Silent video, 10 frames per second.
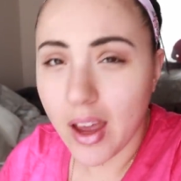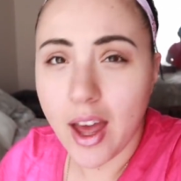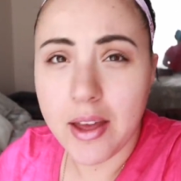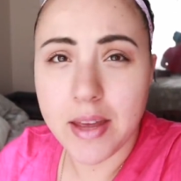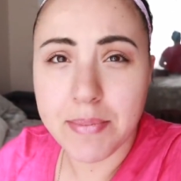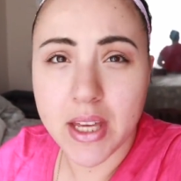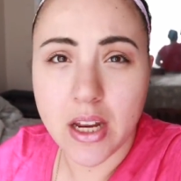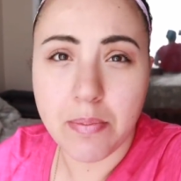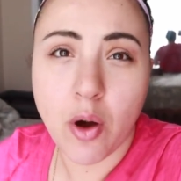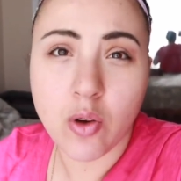I'm
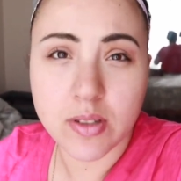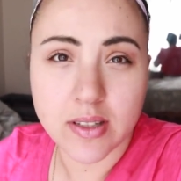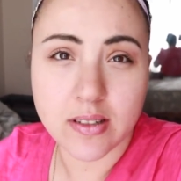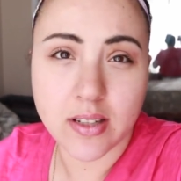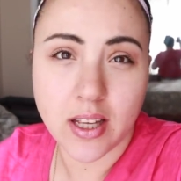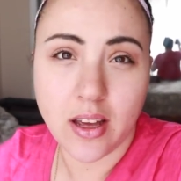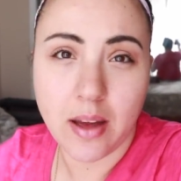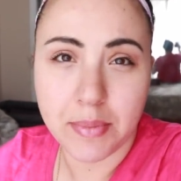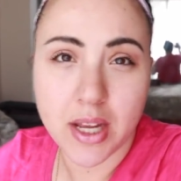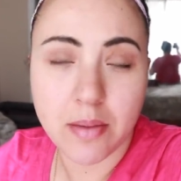gonna put
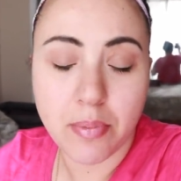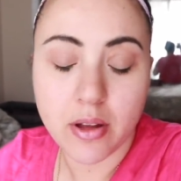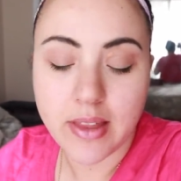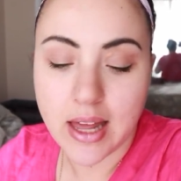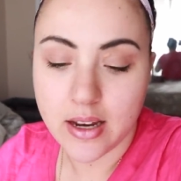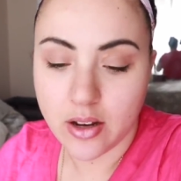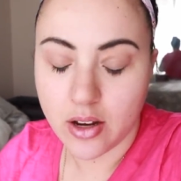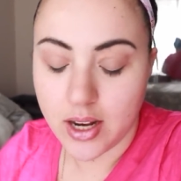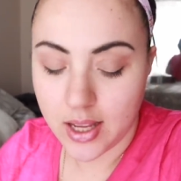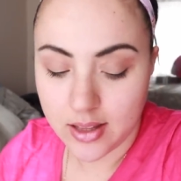that
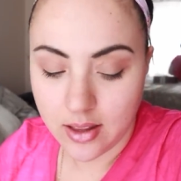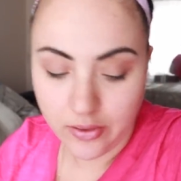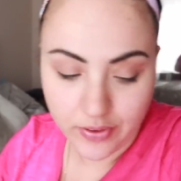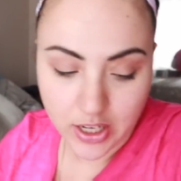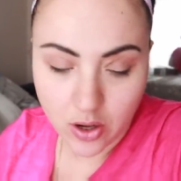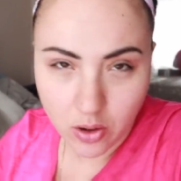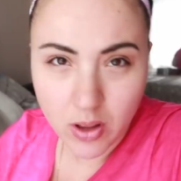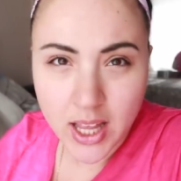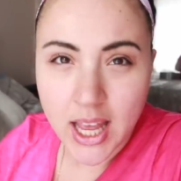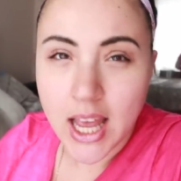in the
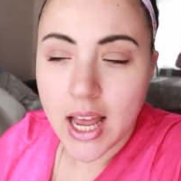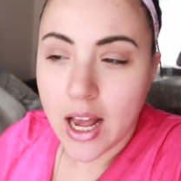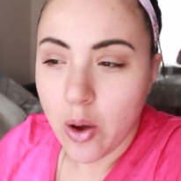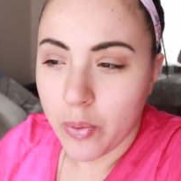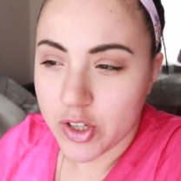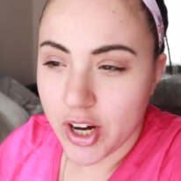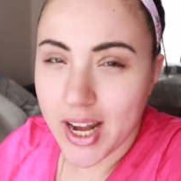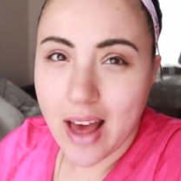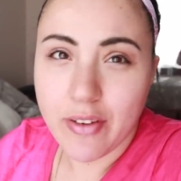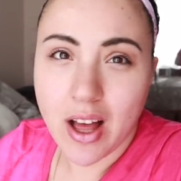video. We
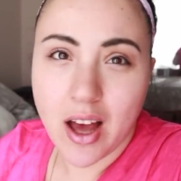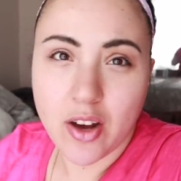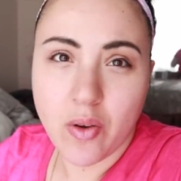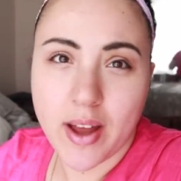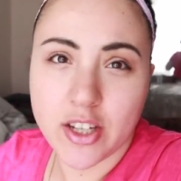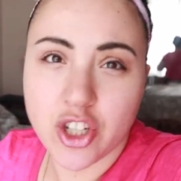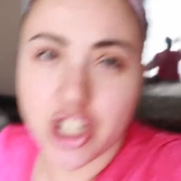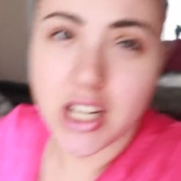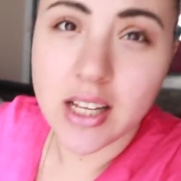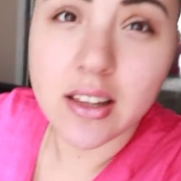tried avocado and
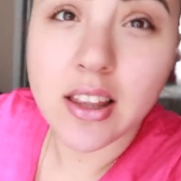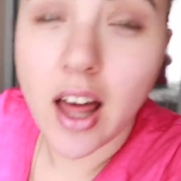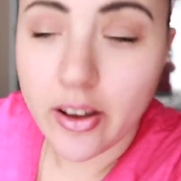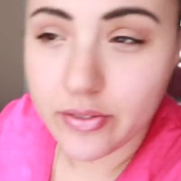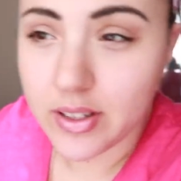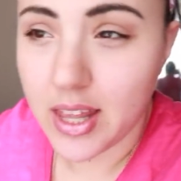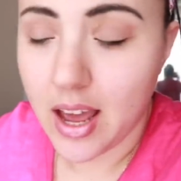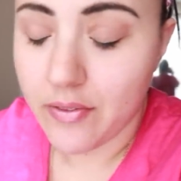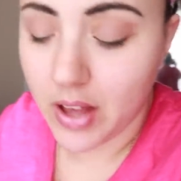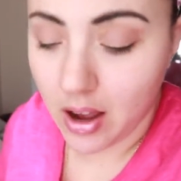she loved the
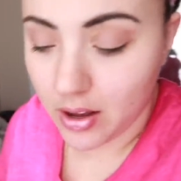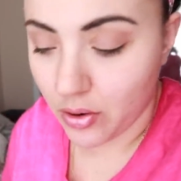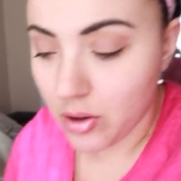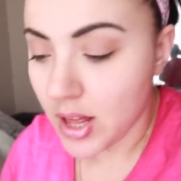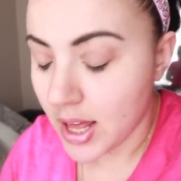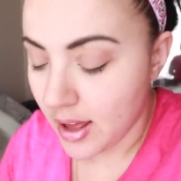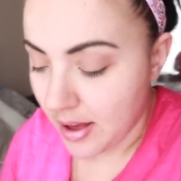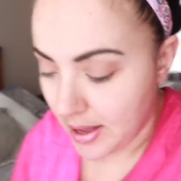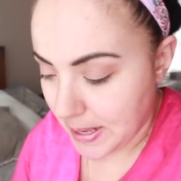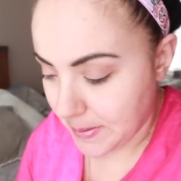avocado.
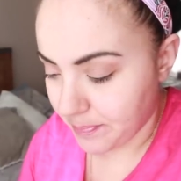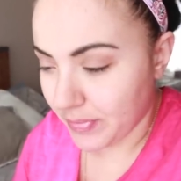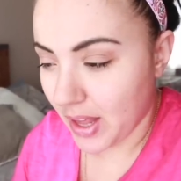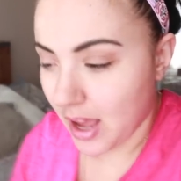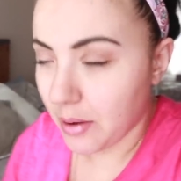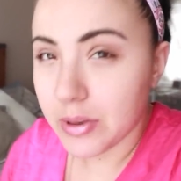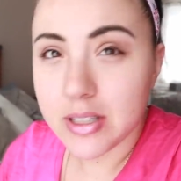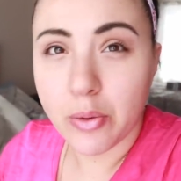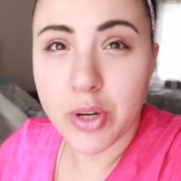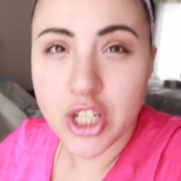I
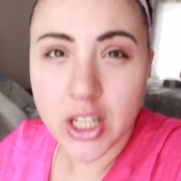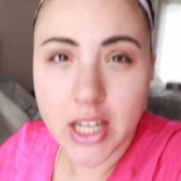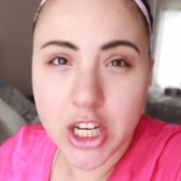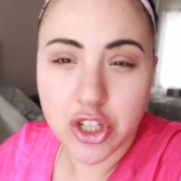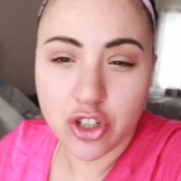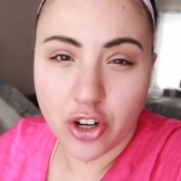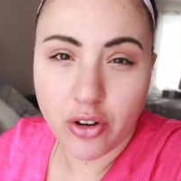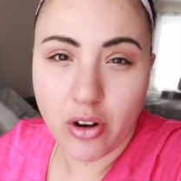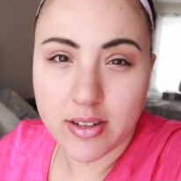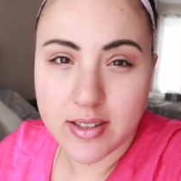was originally gonna start
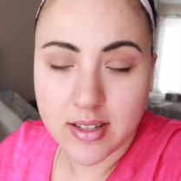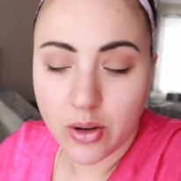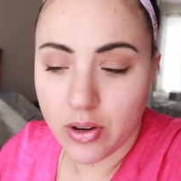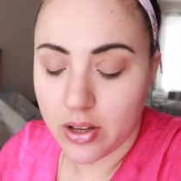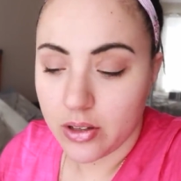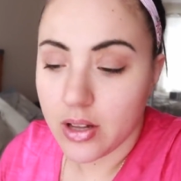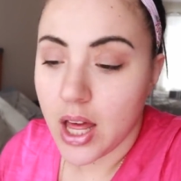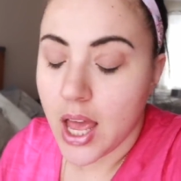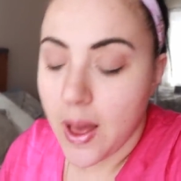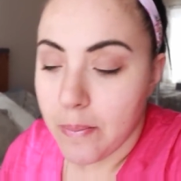her on cereal,
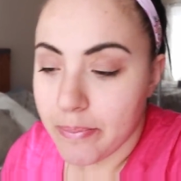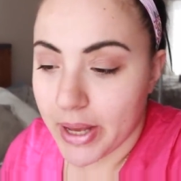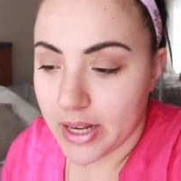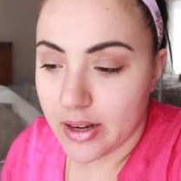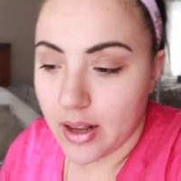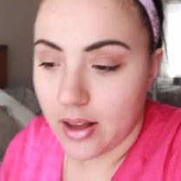but